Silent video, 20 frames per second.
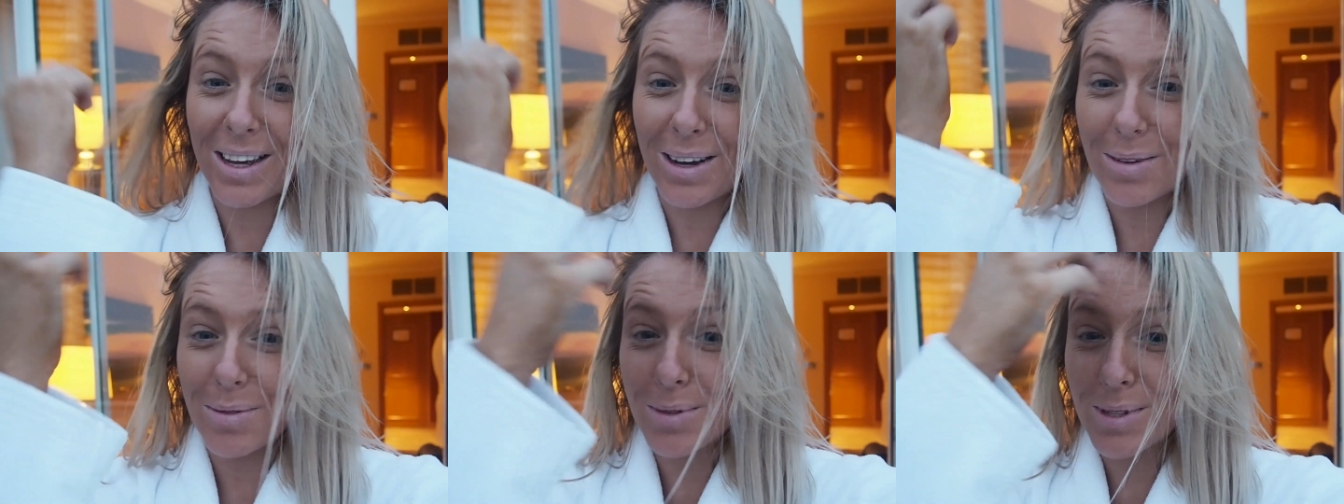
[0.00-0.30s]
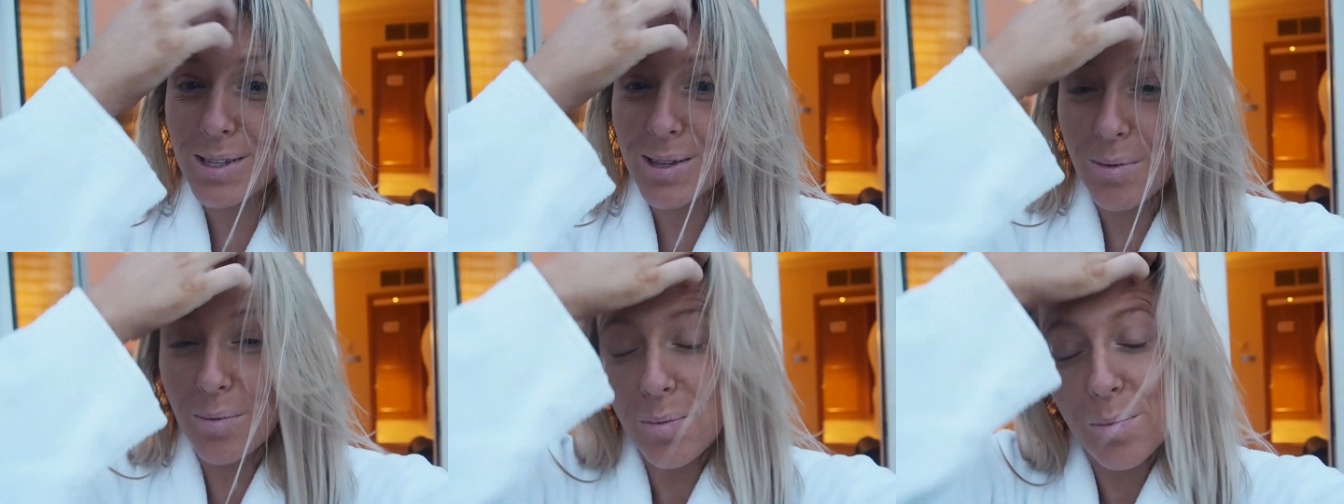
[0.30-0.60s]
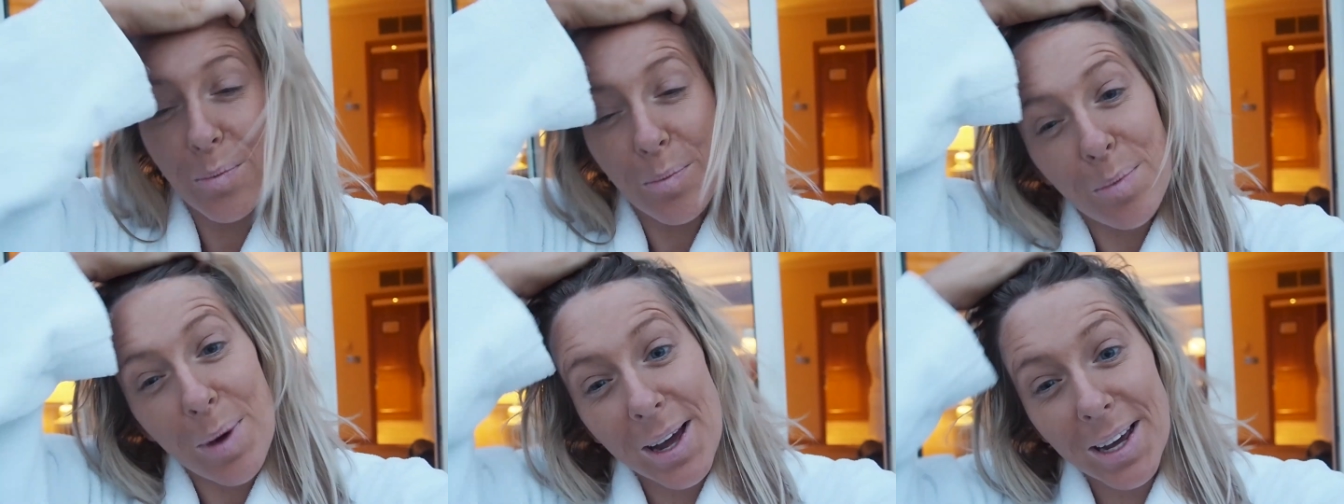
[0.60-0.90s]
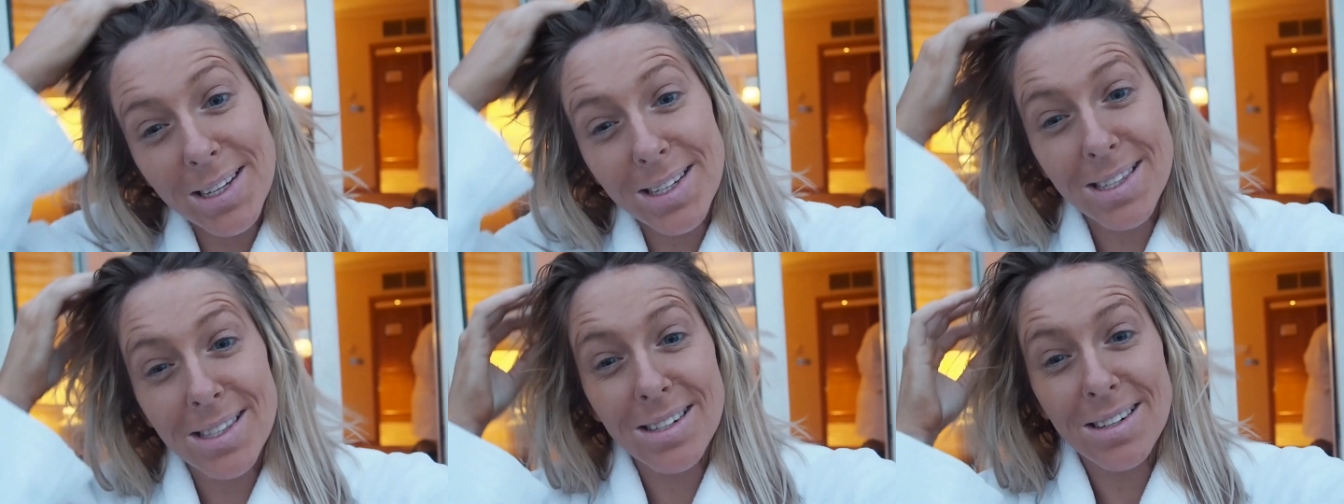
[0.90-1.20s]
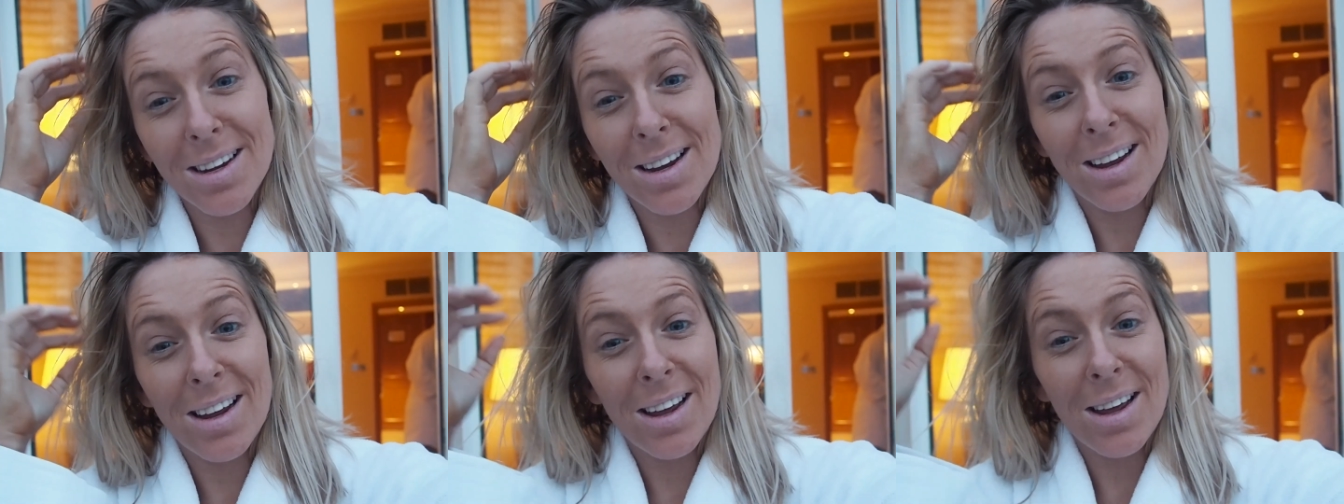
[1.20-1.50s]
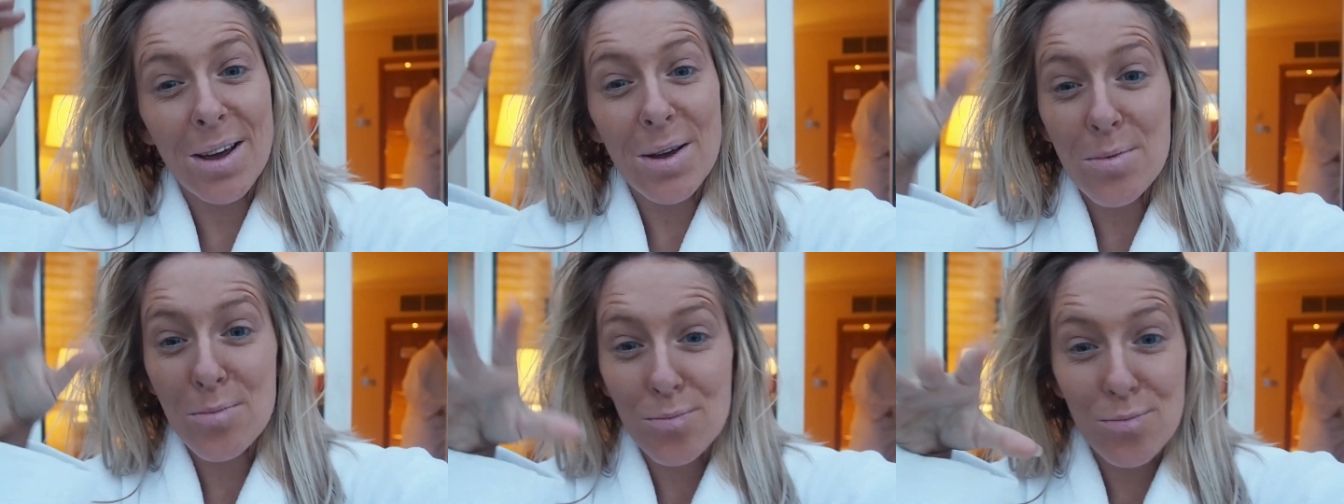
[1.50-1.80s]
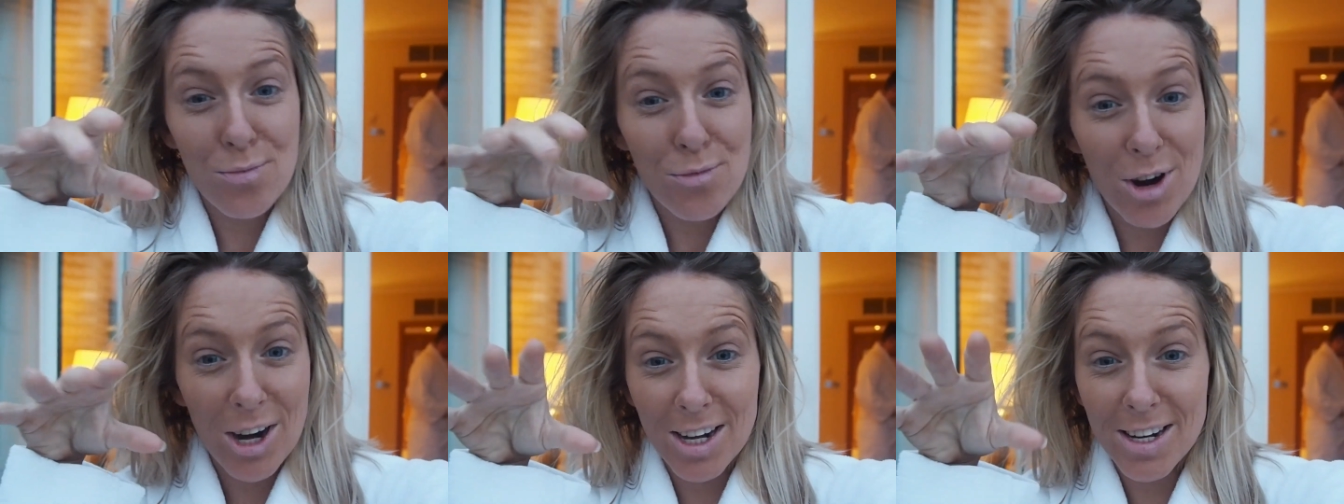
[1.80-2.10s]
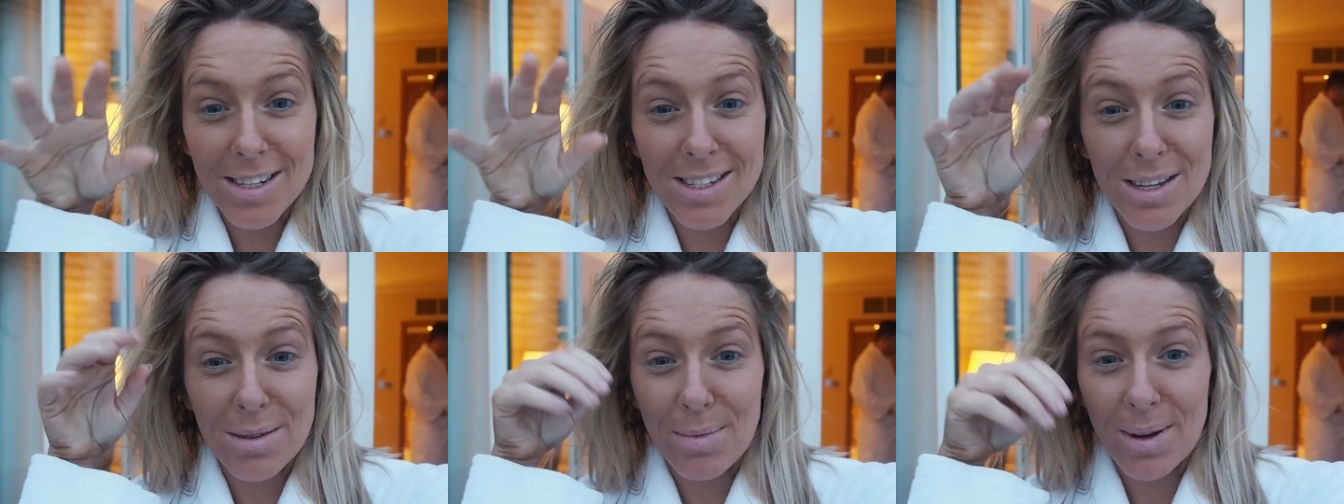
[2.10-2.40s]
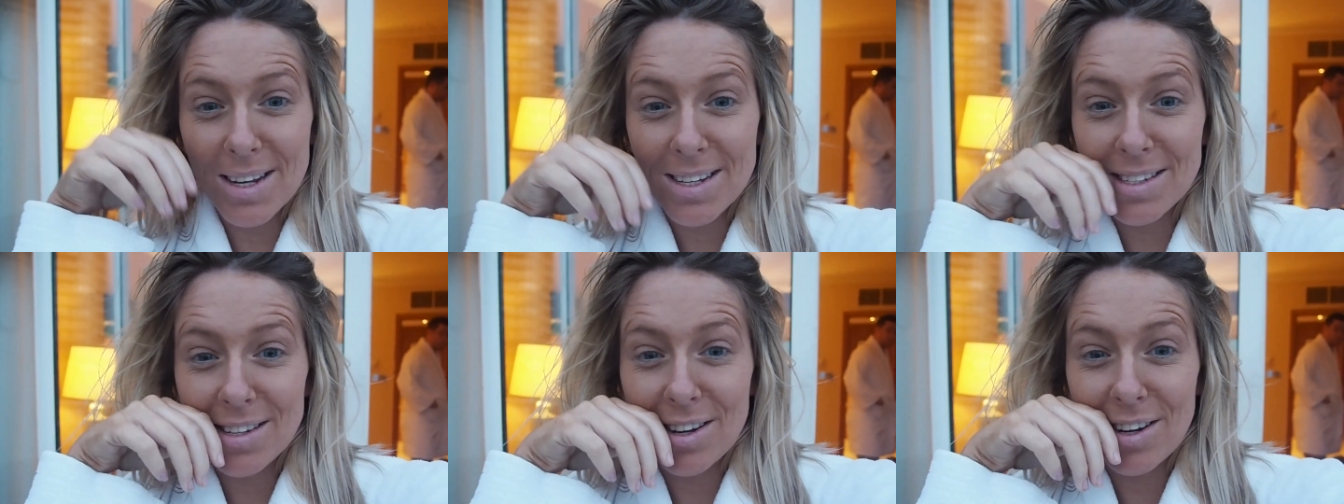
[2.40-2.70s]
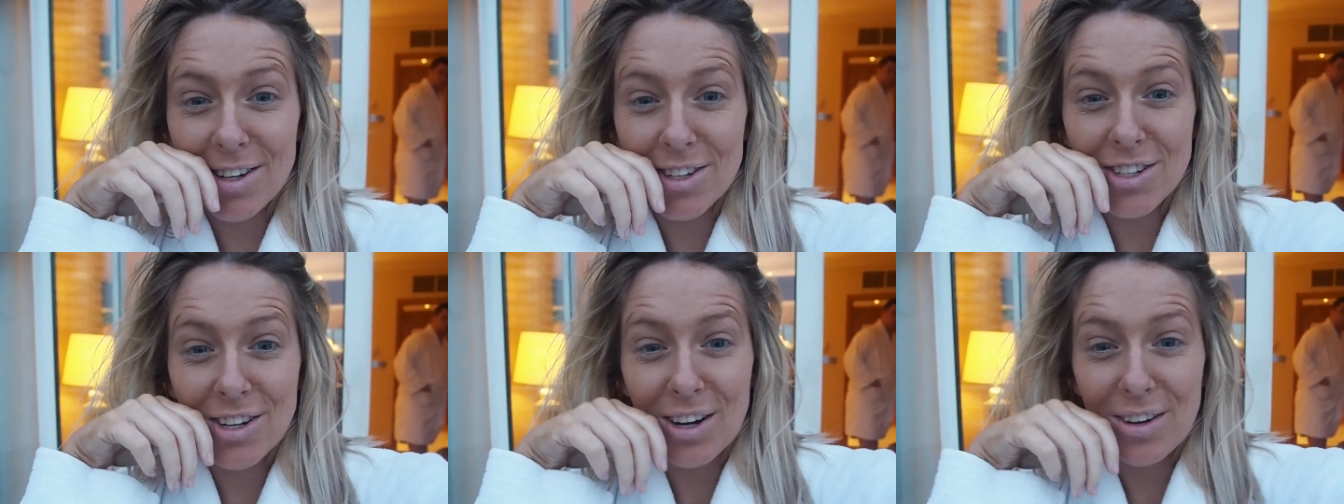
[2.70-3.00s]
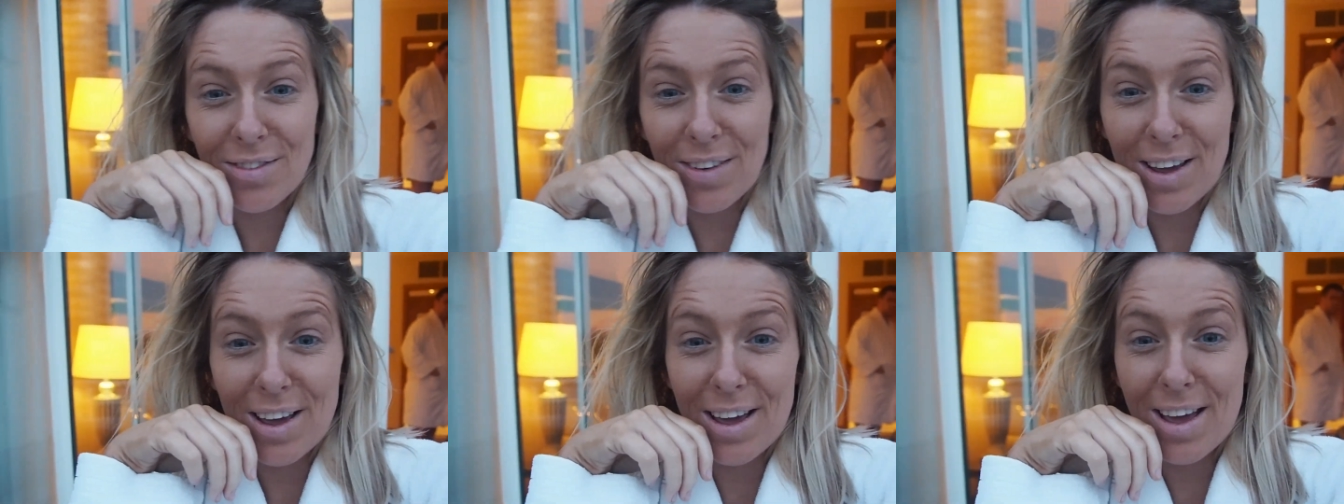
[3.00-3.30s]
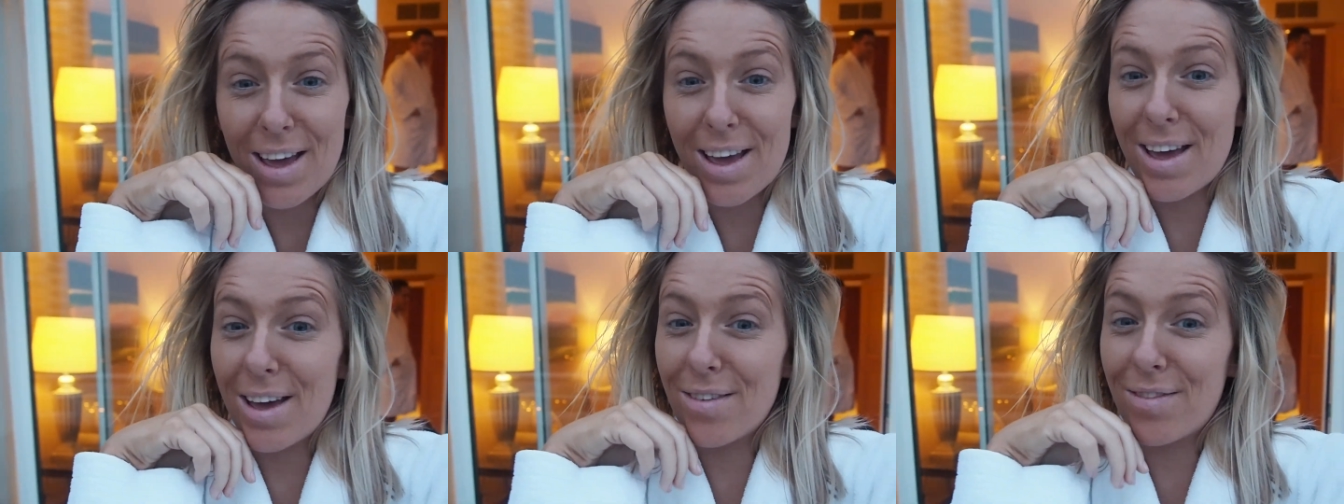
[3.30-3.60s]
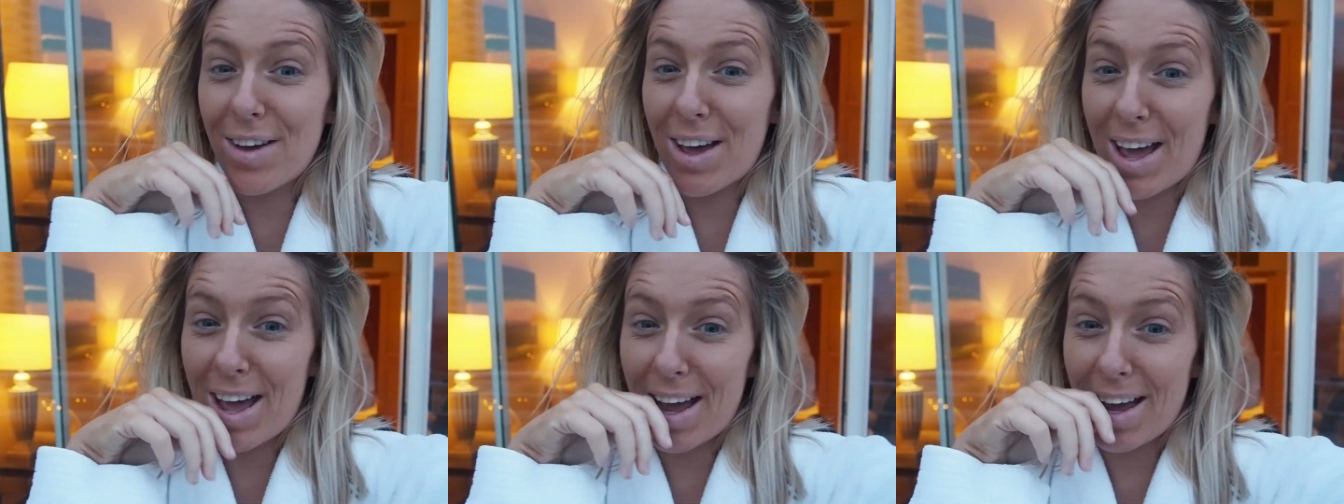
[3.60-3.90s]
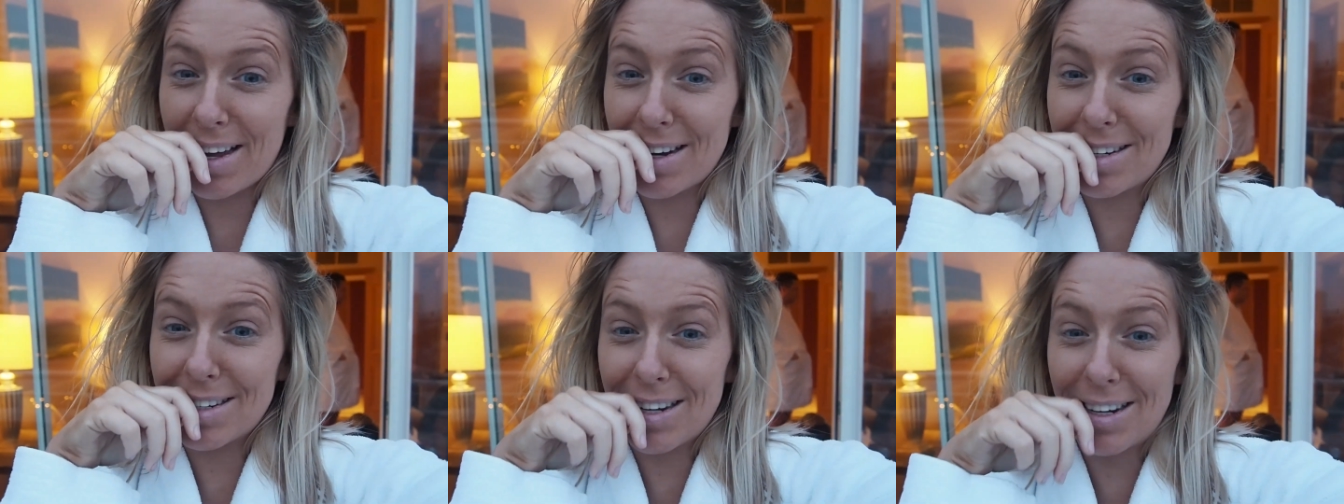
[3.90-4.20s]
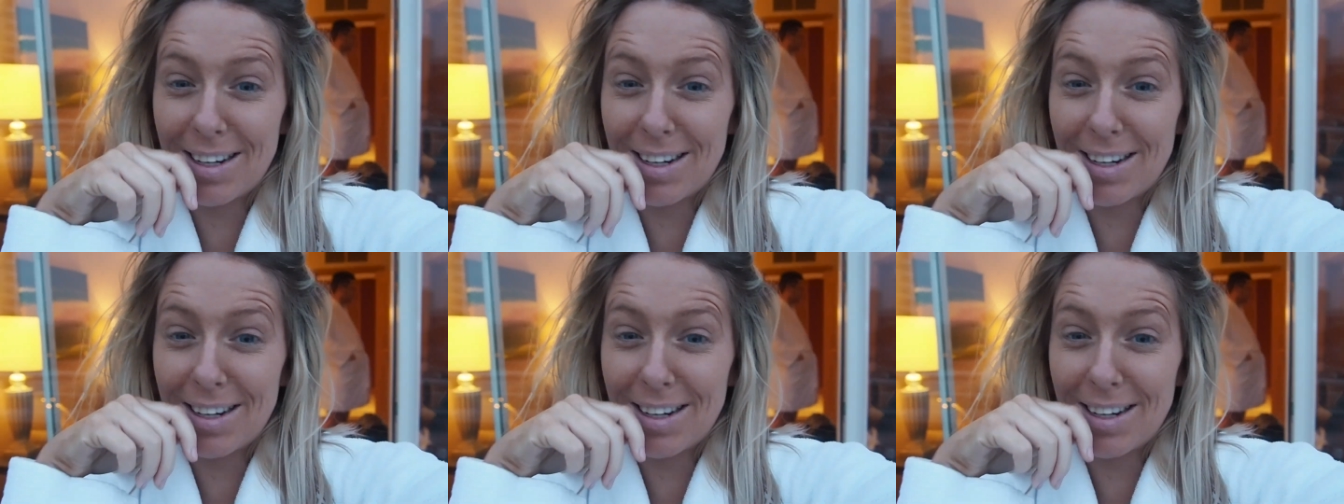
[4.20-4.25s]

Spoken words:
that was the best pregnancy massage I've ever had.